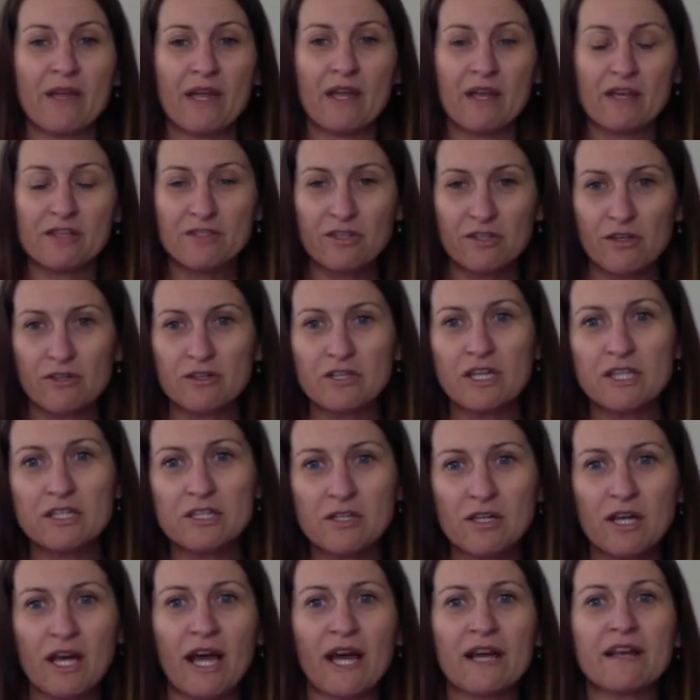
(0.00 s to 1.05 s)
So you need to
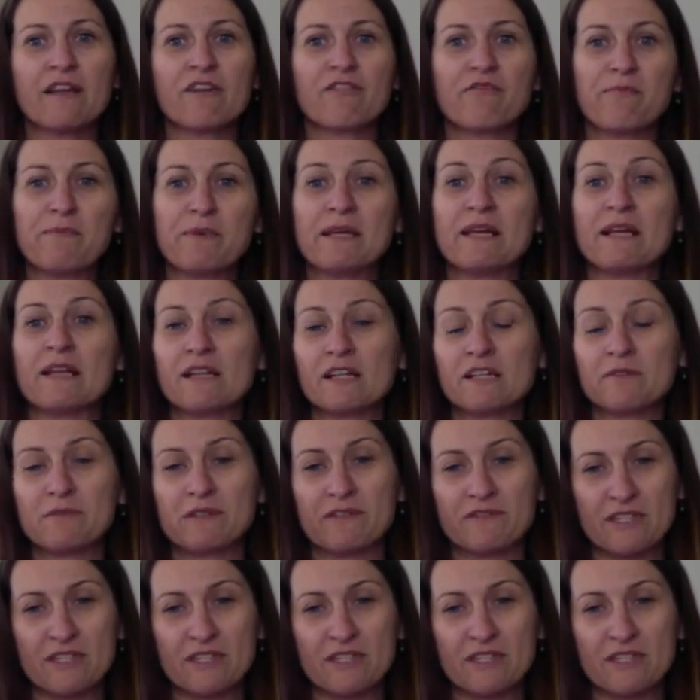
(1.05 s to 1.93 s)
kind of be a little bit of